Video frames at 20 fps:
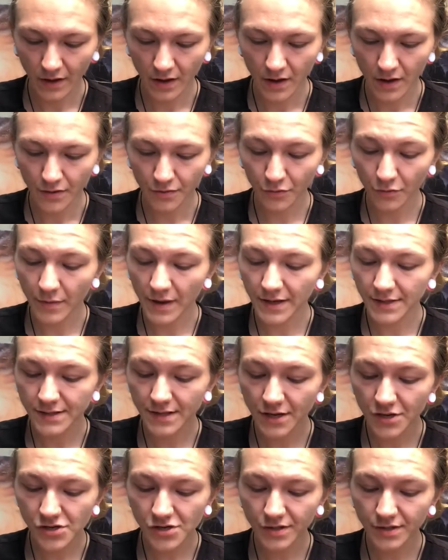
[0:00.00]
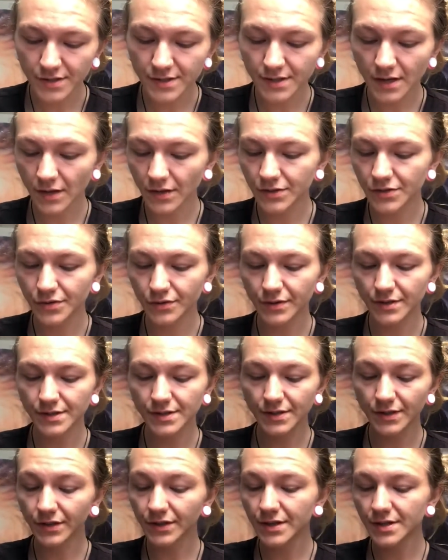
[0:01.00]
Through meditation, solitude, and
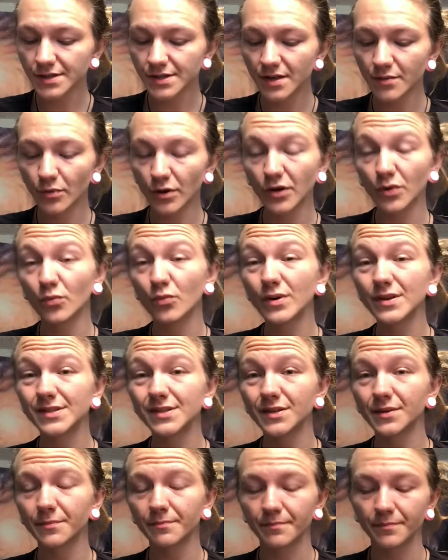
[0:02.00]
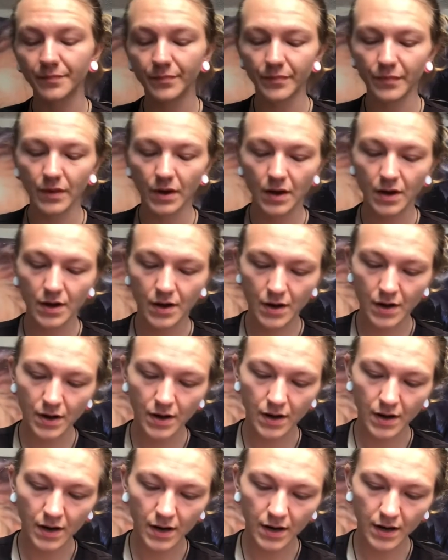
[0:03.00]
stillness, they bring wisdom.
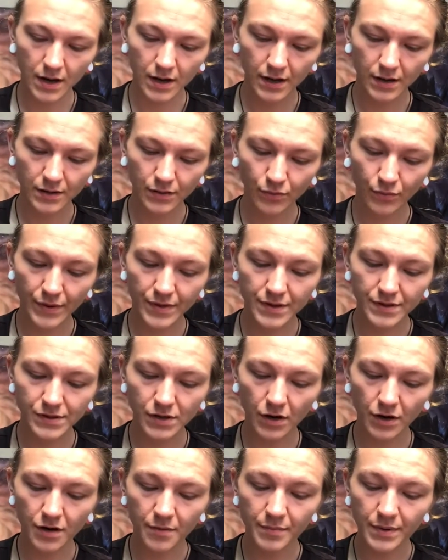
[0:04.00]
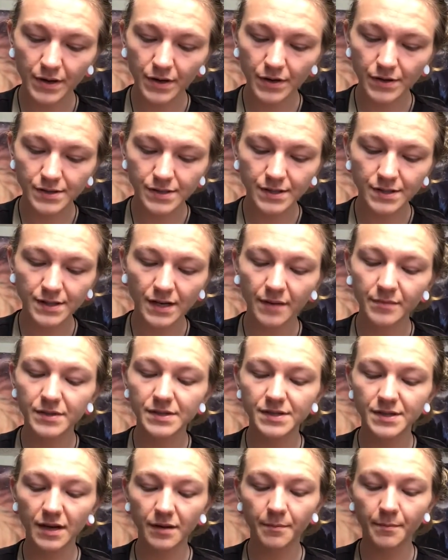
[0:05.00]
When this card appears, it's time to
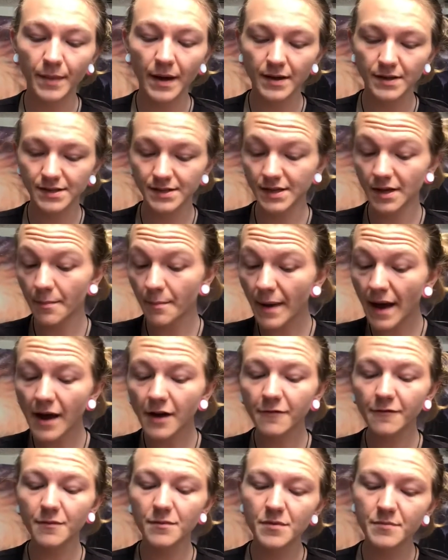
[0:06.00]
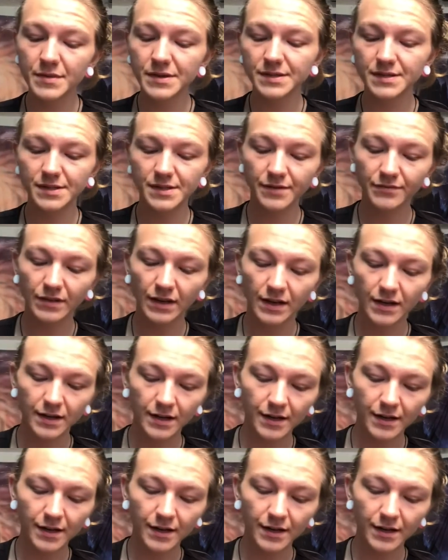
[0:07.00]
step back from the business of day-to-day